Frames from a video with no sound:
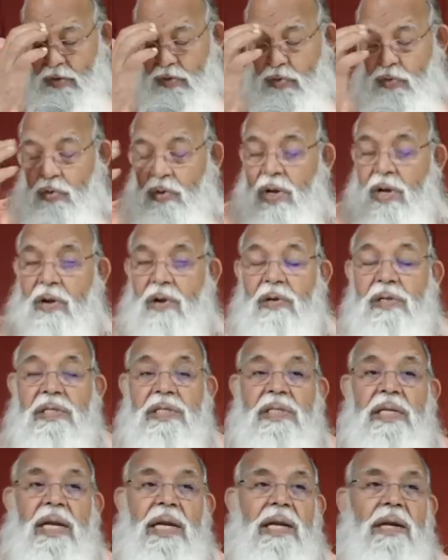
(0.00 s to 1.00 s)
you cannot
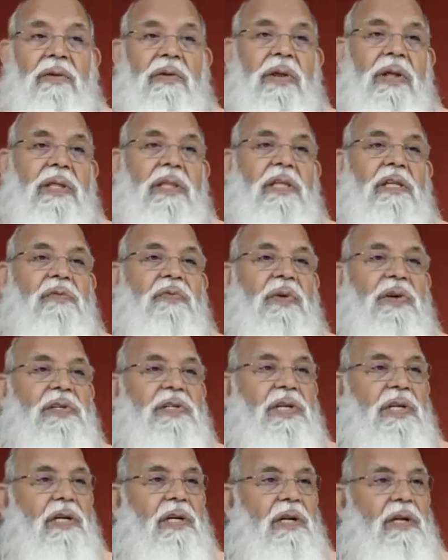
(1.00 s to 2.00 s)
stay during this
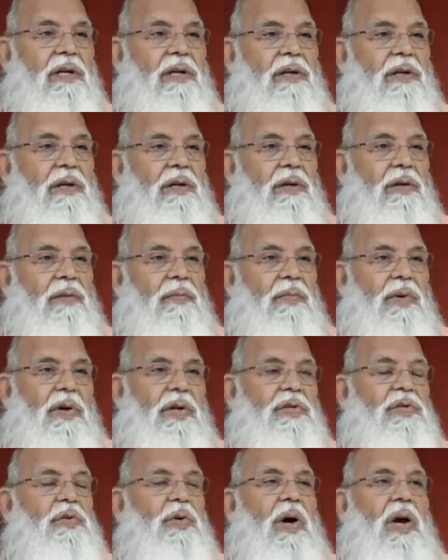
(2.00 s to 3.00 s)
function
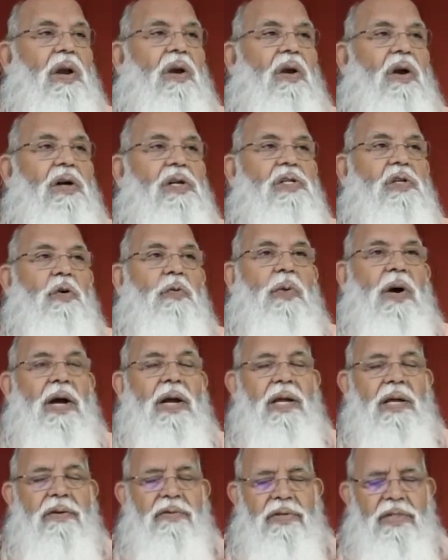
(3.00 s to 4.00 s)
because you are not
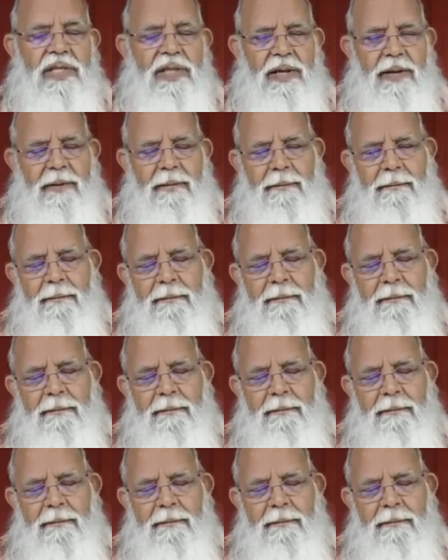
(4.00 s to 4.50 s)
Saubhagyavati.